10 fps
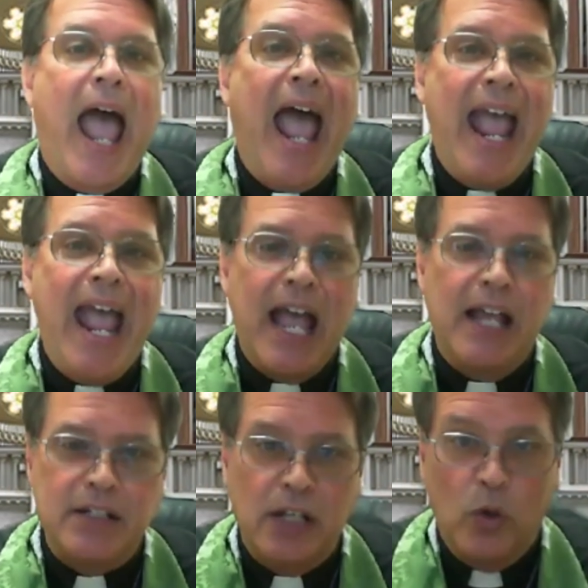
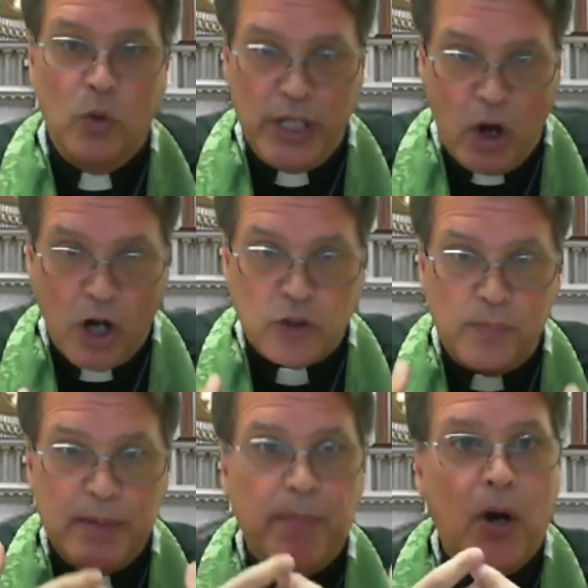and we are to
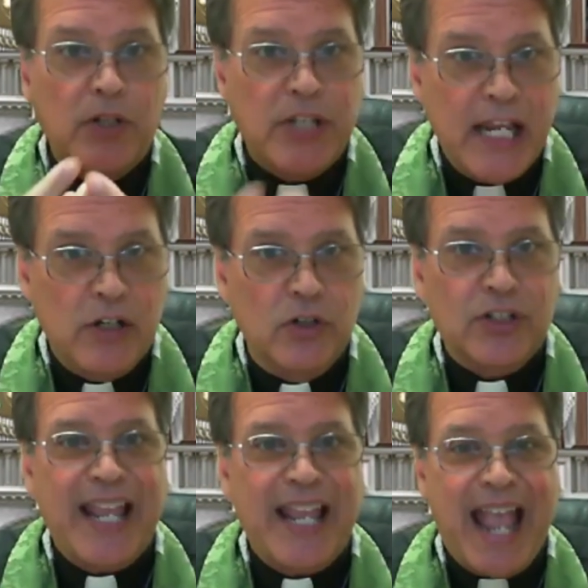be
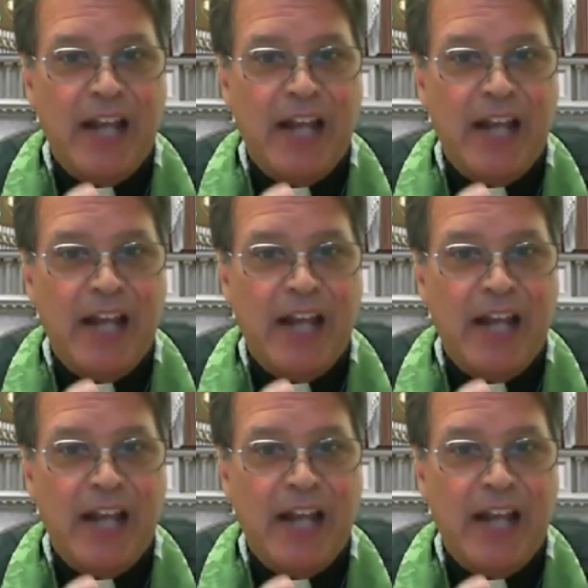partakers and